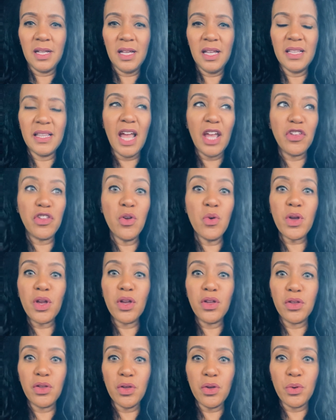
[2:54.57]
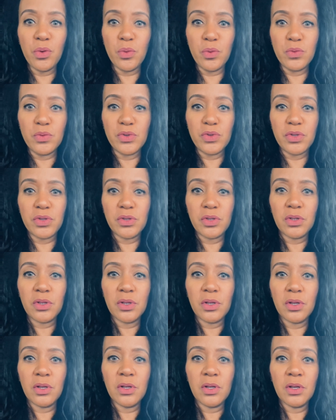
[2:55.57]
that you can use
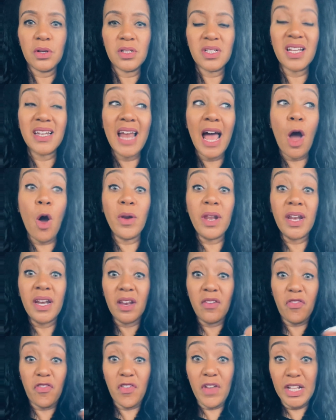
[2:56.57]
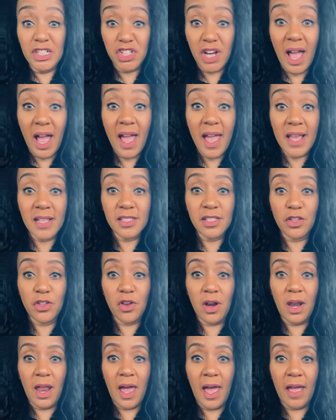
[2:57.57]
to not only defeat giants in
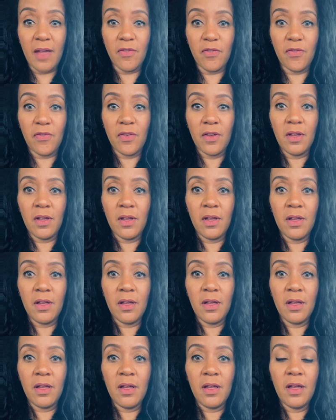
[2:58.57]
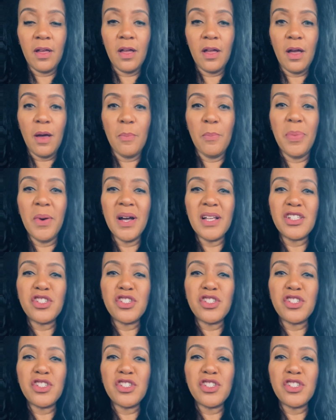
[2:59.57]
your life, but